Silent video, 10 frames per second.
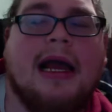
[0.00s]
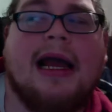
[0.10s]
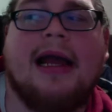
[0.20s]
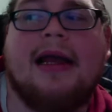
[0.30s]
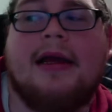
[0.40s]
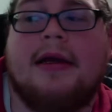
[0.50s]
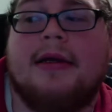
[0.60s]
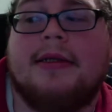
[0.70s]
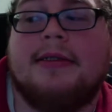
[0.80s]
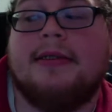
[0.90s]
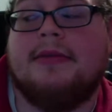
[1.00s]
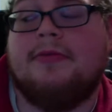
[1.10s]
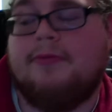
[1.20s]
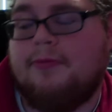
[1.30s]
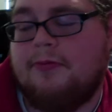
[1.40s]
And
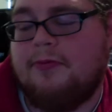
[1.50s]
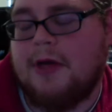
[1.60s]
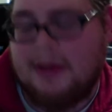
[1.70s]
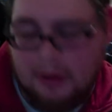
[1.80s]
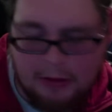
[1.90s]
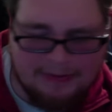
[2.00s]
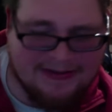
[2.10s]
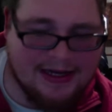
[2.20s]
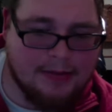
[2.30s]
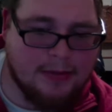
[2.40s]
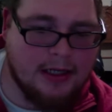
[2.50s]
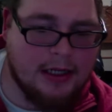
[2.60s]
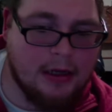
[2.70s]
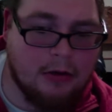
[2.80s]
with her family,